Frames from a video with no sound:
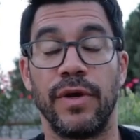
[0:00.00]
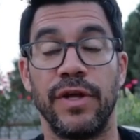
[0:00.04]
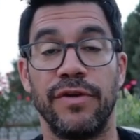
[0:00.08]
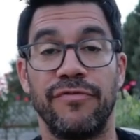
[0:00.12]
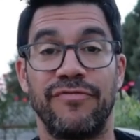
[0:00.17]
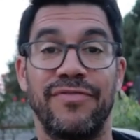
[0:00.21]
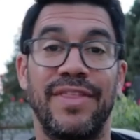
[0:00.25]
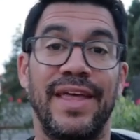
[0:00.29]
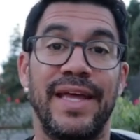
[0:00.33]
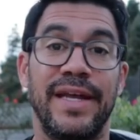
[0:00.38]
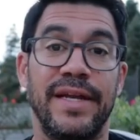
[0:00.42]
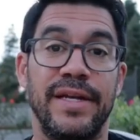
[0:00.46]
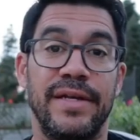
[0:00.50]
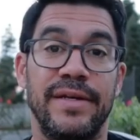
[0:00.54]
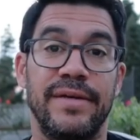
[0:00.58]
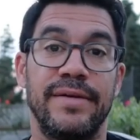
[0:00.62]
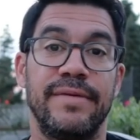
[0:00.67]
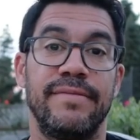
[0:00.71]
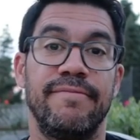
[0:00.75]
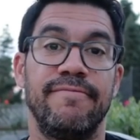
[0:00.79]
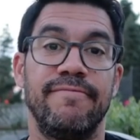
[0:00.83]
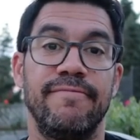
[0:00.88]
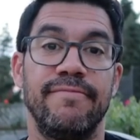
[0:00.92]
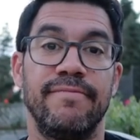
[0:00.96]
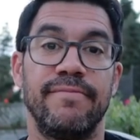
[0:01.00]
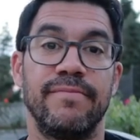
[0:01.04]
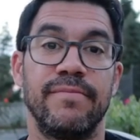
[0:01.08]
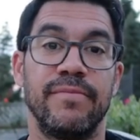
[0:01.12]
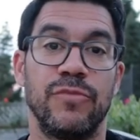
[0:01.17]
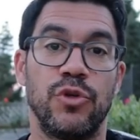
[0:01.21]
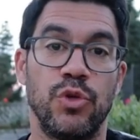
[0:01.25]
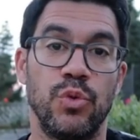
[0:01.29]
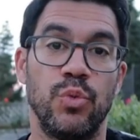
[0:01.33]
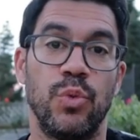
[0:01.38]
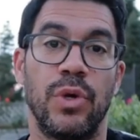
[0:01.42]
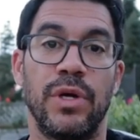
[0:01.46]
if they
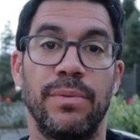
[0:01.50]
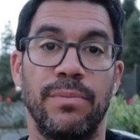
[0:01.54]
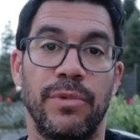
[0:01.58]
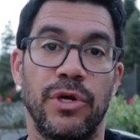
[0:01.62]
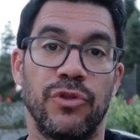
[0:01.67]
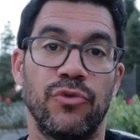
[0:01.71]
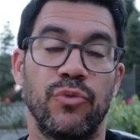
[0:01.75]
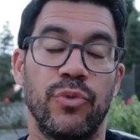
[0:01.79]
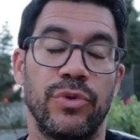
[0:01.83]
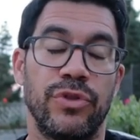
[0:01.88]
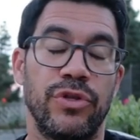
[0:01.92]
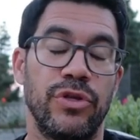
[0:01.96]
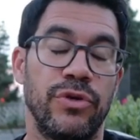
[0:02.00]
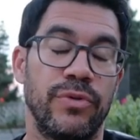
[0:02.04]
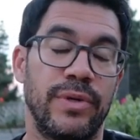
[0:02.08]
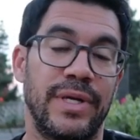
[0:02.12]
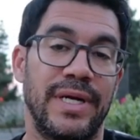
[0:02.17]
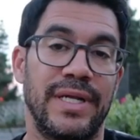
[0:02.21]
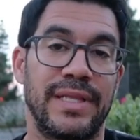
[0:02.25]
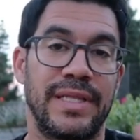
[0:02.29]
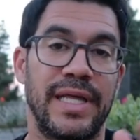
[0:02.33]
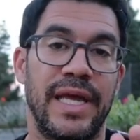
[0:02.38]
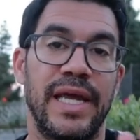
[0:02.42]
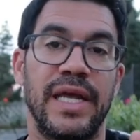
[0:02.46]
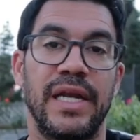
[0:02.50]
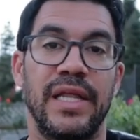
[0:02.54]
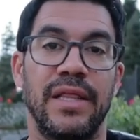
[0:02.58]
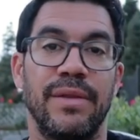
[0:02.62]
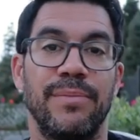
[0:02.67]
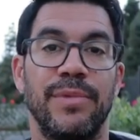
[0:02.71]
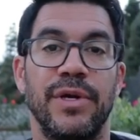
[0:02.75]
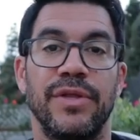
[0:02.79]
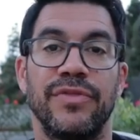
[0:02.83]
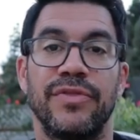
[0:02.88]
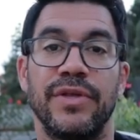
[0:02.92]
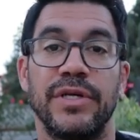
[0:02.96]
do 1 month with you and at the end of
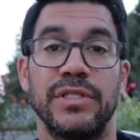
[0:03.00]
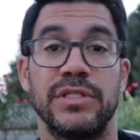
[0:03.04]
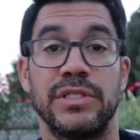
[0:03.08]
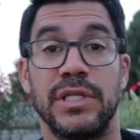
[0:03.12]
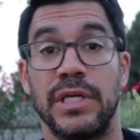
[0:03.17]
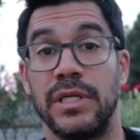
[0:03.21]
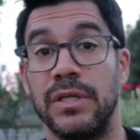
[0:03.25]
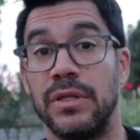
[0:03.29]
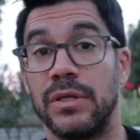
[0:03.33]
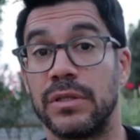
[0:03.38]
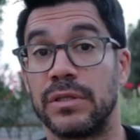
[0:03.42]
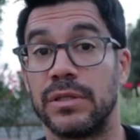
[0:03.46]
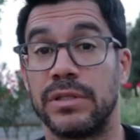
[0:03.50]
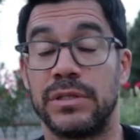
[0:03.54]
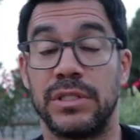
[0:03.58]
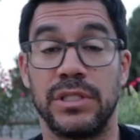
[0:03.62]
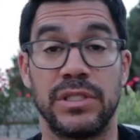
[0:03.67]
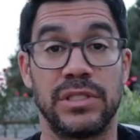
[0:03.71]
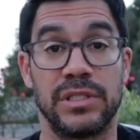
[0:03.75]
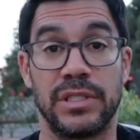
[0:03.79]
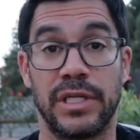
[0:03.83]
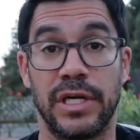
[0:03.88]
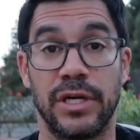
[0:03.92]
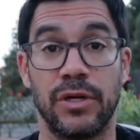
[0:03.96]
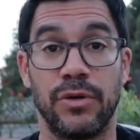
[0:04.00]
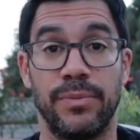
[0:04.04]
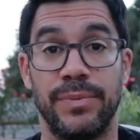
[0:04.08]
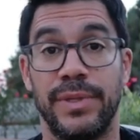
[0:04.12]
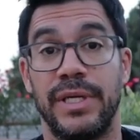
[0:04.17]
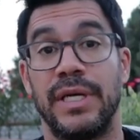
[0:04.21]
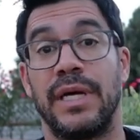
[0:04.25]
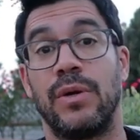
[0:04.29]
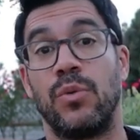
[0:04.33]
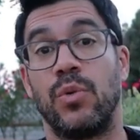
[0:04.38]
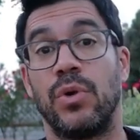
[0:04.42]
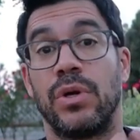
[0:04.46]
the month they say, look, this doesn't help
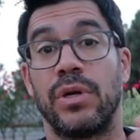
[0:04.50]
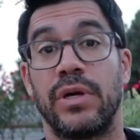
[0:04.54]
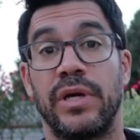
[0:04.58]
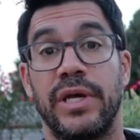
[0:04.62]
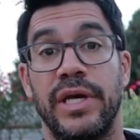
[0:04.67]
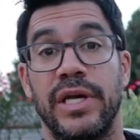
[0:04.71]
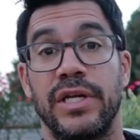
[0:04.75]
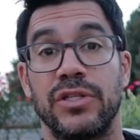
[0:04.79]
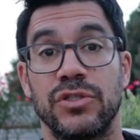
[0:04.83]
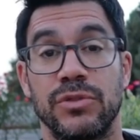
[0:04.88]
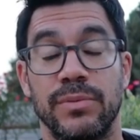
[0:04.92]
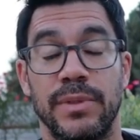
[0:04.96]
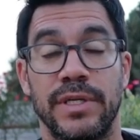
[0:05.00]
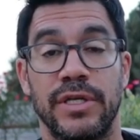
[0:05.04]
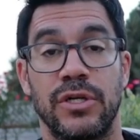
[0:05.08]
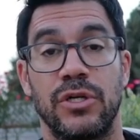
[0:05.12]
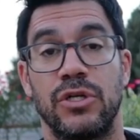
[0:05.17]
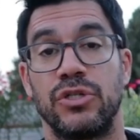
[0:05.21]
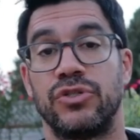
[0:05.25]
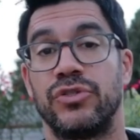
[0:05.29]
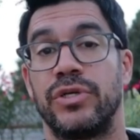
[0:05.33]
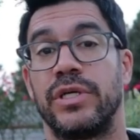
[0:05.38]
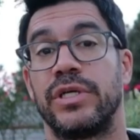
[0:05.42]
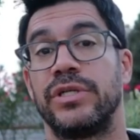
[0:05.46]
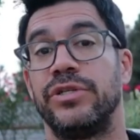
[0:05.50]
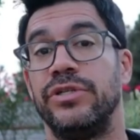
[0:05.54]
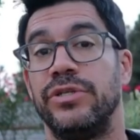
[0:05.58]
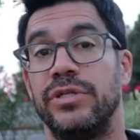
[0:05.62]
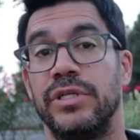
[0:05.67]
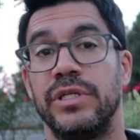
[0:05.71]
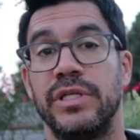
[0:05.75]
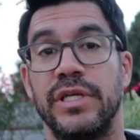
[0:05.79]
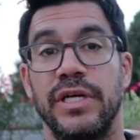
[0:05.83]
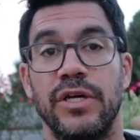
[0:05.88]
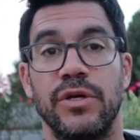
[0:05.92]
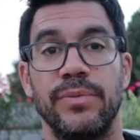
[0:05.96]
me, I want to cancel my contract, you
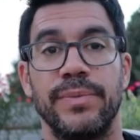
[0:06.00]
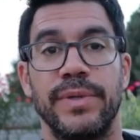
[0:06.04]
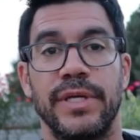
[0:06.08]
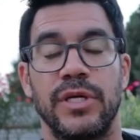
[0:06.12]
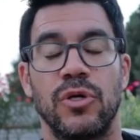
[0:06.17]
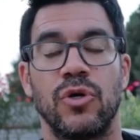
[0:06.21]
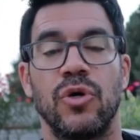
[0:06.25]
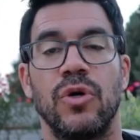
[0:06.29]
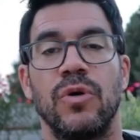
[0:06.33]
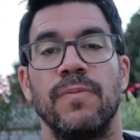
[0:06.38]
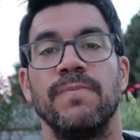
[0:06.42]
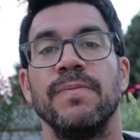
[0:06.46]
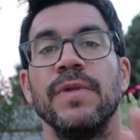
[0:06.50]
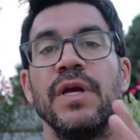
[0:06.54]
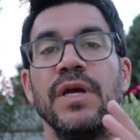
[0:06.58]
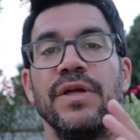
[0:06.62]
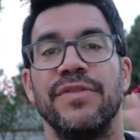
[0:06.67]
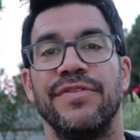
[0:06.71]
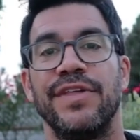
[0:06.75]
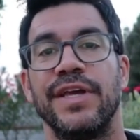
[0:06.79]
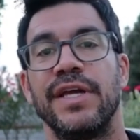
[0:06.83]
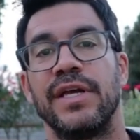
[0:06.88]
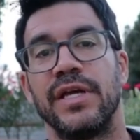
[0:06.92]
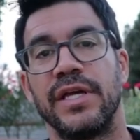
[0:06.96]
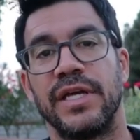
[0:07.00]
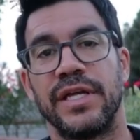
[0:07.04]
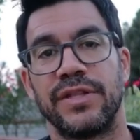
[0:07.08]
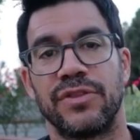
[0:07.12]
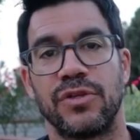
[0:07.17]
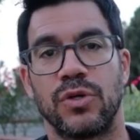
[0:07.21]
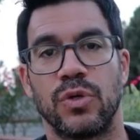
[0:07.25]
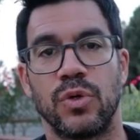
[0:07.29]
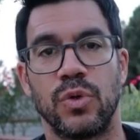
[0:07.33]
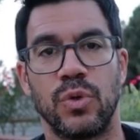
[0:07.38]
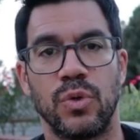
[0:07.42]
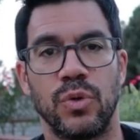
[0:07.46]
didn't help me at all, they could
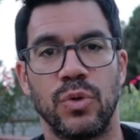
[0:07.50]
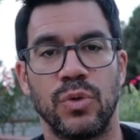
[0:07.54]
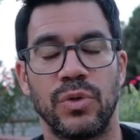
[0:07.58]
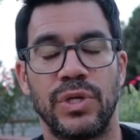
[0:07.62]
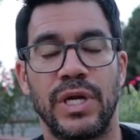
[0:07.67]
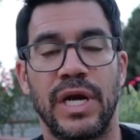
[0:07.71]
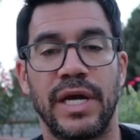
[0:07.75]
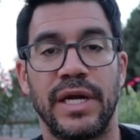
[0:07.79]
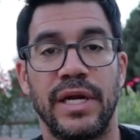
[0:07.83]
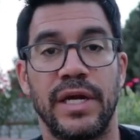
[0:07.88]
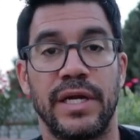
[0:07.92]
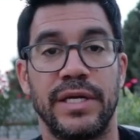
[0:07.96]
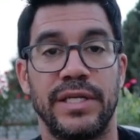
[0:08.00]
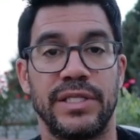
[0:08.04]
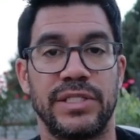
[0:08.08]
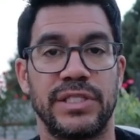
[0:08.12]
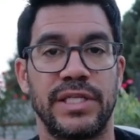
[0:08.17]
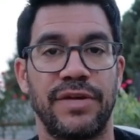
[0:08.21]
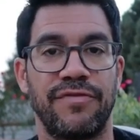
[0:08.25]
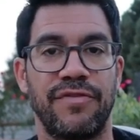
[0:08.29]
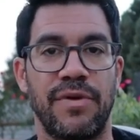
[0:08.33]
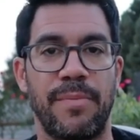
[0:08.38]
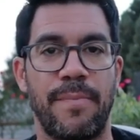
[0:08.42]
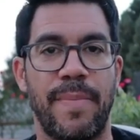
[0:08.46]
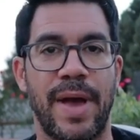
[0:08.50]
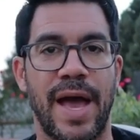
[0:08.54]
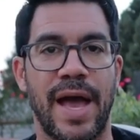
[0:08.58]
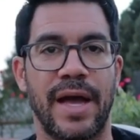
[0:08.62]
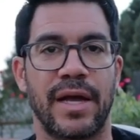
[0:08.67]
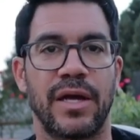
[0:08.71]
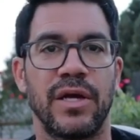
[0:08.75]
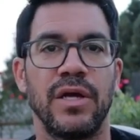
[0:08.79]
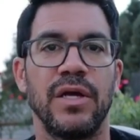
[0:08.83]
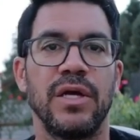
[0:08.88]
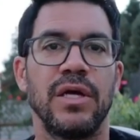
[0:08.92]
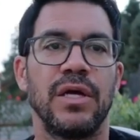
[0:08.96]
get their whole $9.97
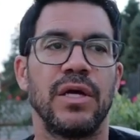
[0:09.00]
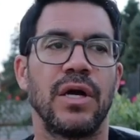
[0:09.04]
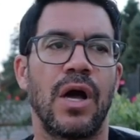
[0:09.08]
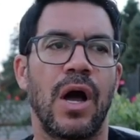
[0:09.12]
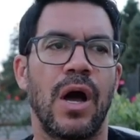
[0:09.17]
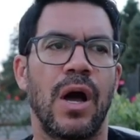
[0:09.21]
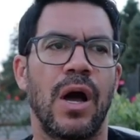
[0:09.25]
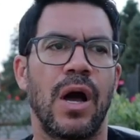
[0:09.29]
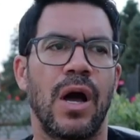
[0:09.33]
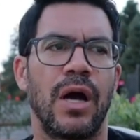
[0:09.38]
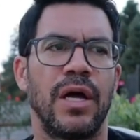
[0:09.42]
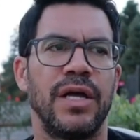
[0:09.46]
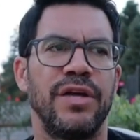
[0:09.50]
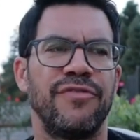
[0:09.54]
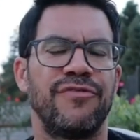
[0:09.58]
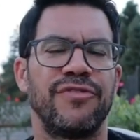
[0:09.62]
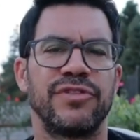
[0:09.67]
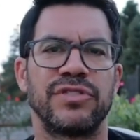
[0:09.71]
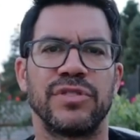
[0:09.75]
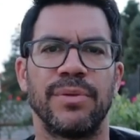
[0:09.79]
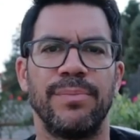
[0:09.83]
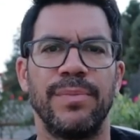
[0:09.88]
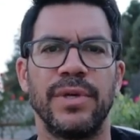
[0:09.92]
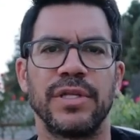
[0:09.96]
back. If it's a